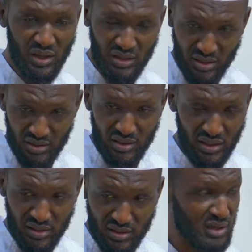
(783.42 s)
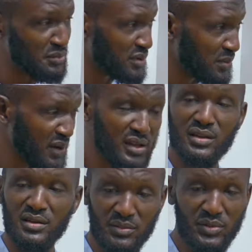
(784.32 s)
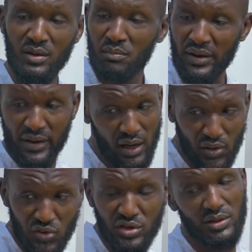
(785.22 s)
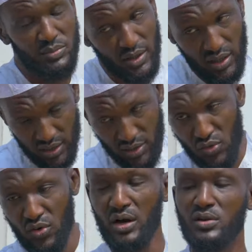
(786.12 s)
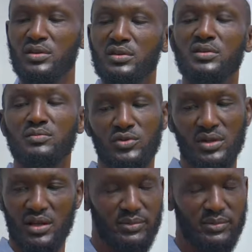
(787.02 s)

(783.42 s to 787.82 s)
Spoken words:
as I say at the sleep, Chief at the sleep. Madam, I no sleep. I don't go out since morning. I